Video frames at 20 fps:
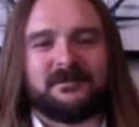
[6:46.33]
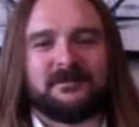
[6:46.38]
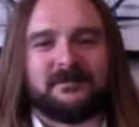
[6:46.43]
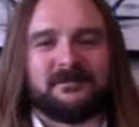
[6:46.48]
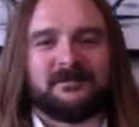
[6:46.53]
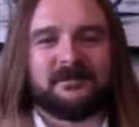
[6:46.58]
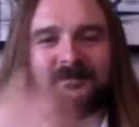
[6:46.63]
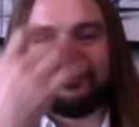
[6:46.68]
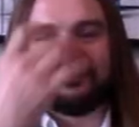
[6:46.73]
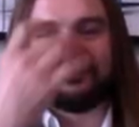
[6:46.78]

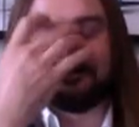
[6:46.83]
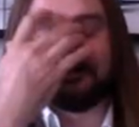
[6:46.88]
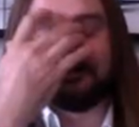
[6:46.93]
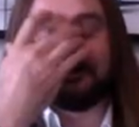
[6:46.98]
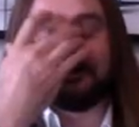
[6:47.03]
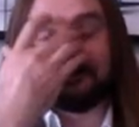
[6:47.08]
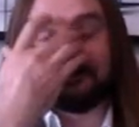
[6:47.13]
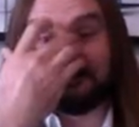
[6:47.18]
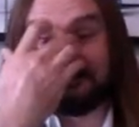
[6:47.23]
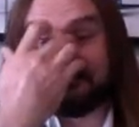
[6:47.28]

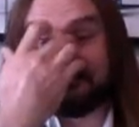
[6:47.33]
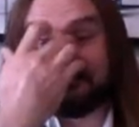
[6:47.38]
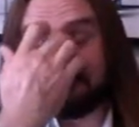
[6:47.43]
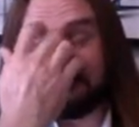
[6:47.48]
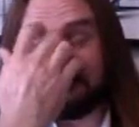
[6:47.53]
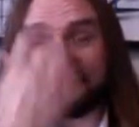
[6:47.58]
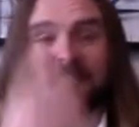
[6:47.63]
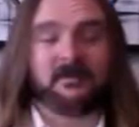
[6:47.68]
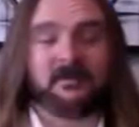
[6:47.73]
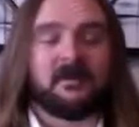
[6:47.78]

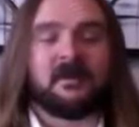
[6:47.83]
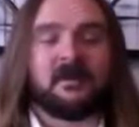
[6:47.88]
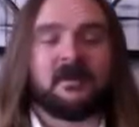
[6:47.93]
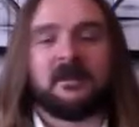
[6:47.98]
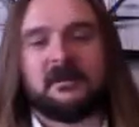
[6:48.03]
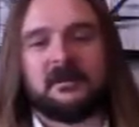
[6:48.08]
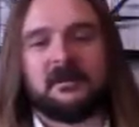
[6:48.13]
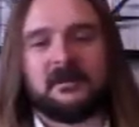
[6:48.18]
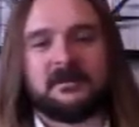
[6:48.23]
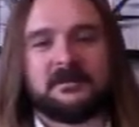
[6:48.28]

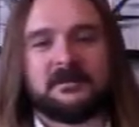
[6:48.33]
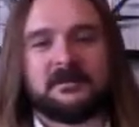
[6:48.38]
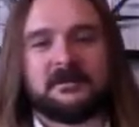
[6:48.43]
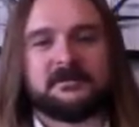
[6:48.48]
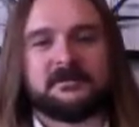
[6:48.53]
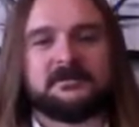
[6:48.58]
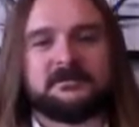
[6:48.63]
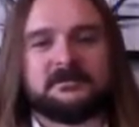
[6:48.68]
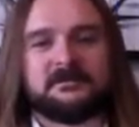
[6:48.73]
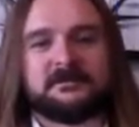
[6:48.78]

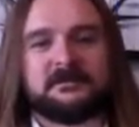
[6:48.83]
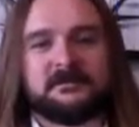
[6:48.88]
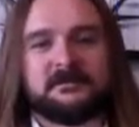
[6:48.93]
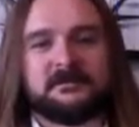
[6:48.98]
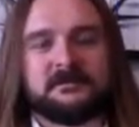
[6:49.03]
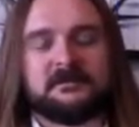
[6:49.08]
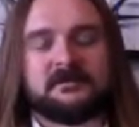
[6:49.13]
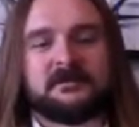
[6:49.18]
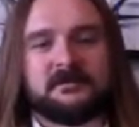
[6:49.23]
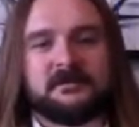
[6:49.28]

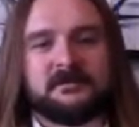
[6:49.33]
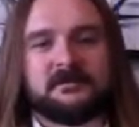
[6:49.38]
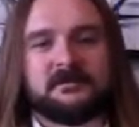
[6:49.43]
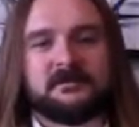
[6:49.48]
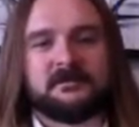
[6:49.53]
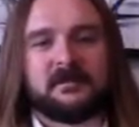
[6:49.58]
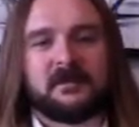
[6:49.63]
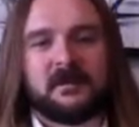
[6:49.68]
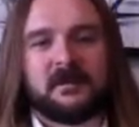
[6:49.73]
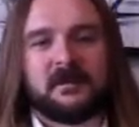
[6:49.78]

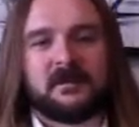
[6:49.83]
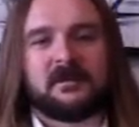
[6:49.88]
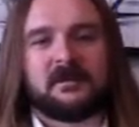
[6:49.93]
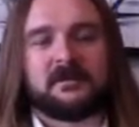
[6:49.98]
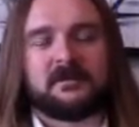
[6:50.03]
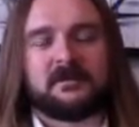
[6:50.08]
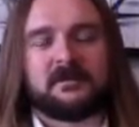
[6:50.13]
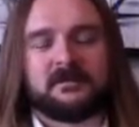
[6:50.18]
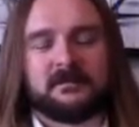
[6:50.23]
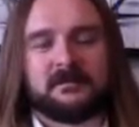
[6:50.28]

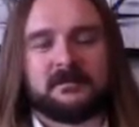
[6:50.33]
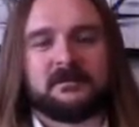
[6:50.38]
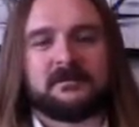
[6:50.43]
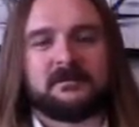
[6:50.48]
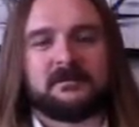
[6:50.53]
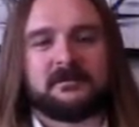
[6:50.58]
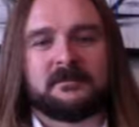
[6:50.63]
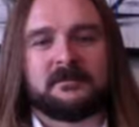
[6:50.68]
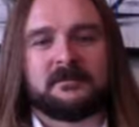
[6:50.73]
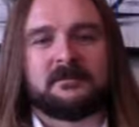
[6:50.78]

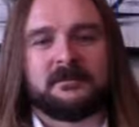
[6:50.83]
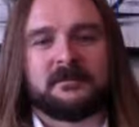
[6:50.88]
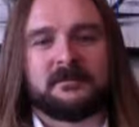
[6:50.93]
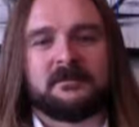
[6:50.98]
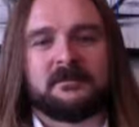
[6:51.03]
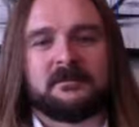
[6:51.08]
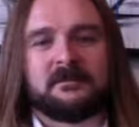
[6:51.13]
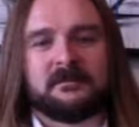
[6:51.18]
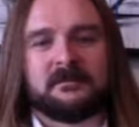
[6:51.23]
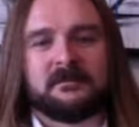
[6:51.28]

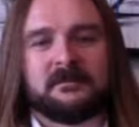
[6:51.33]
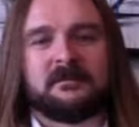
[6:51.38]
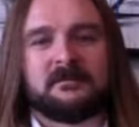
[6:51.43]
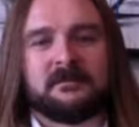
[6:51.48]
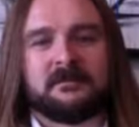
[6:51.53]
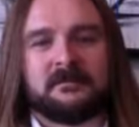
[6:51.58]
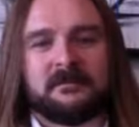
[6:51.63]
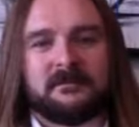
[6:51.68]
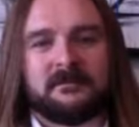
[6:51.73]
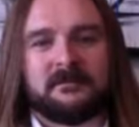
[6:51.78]

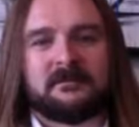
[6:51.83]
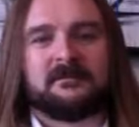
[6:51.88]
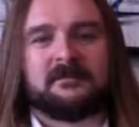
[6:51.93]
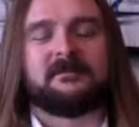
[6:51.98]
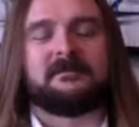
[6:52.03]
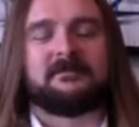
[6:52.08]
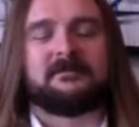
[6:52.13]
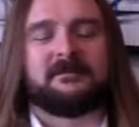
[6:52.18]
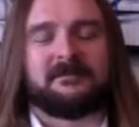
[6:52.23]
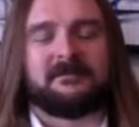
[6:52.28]

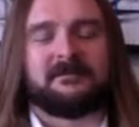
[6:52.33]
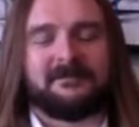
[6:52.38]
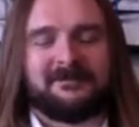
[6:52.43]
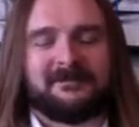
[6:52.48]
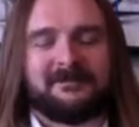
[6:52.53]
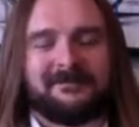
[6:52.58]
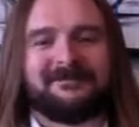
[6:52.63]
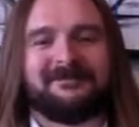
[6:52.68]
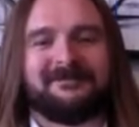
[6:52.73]
[no speech]